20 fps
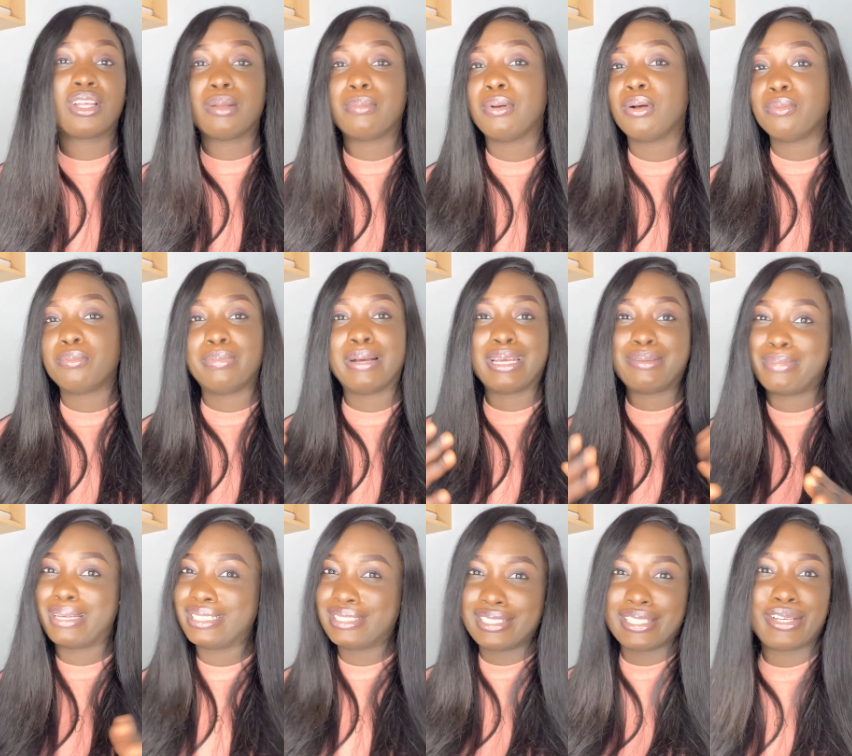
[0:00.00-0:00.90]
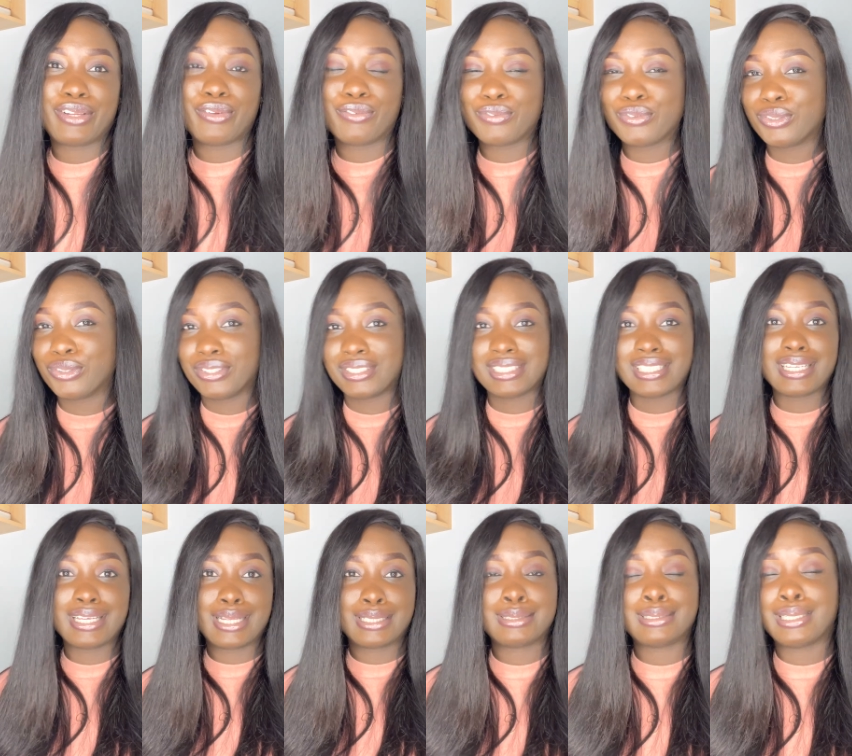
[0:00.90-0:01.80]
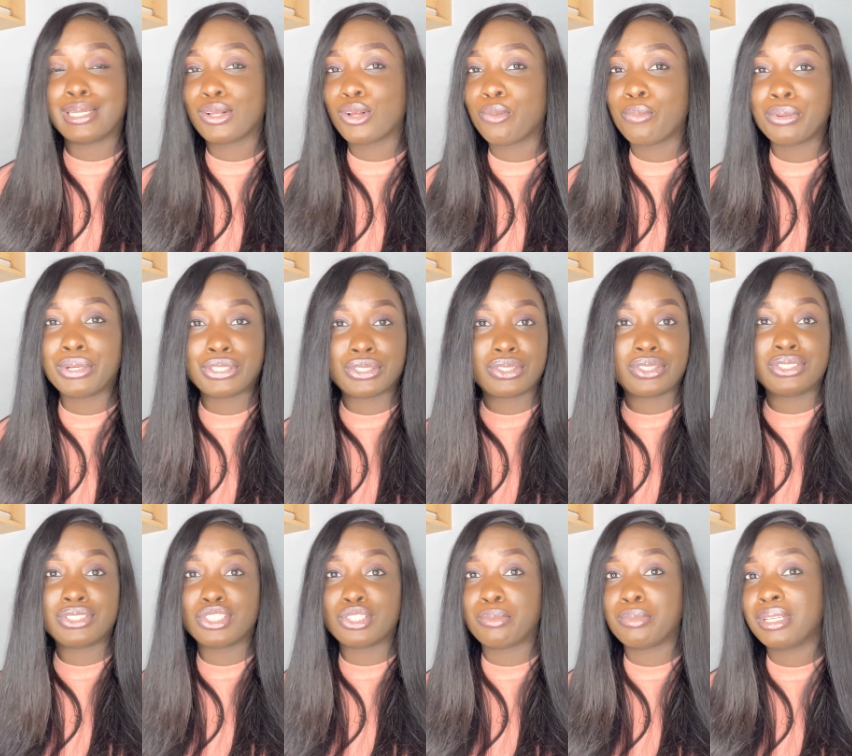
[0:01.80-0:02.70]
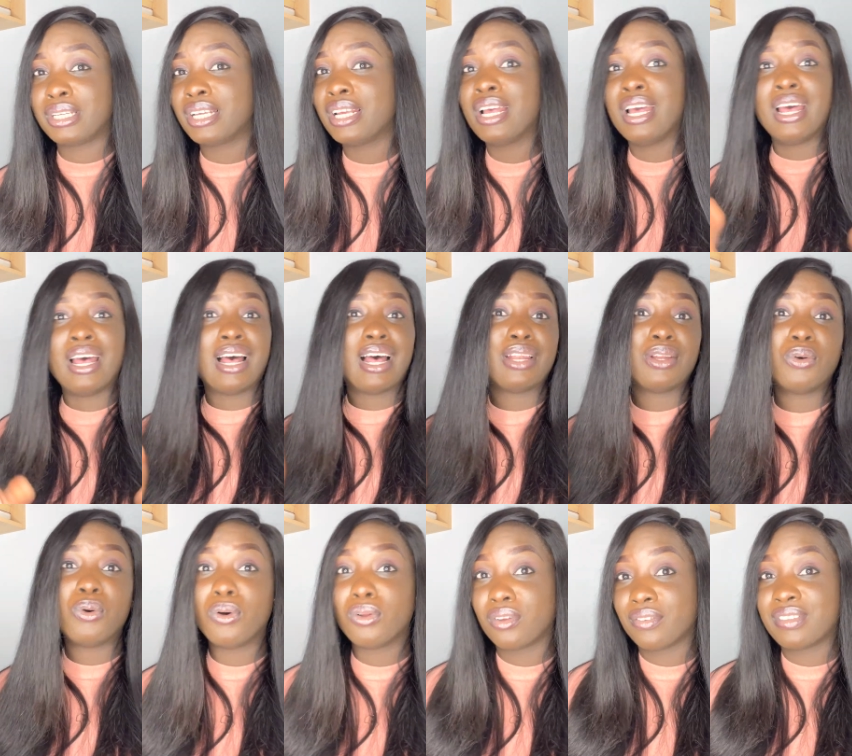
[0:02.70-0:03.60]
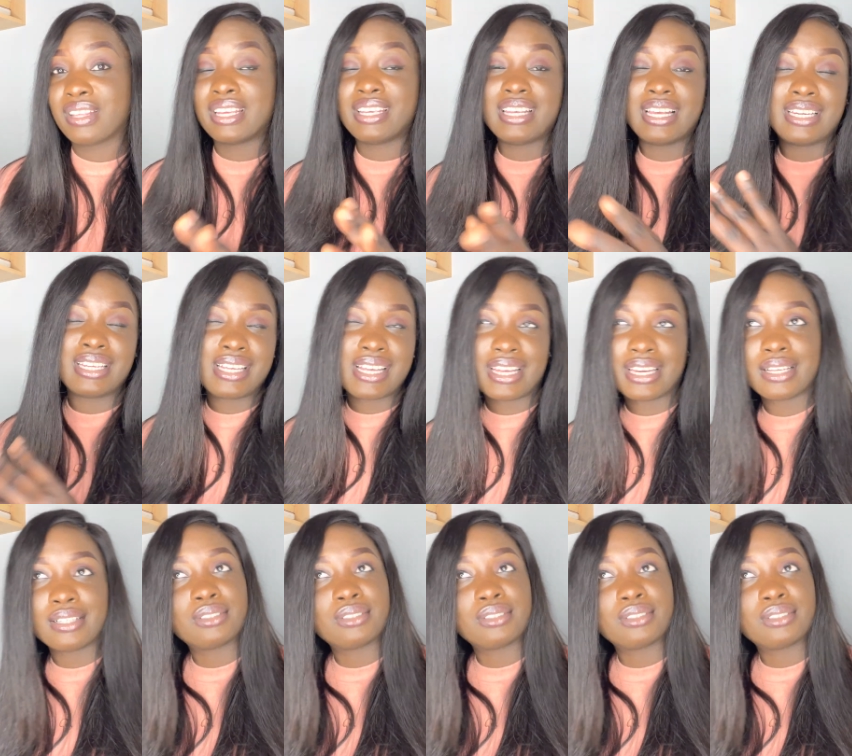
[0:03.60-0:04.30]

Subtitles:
about buying my ticket, of course, and getting an accommodation in Germany and all of that, yada yada.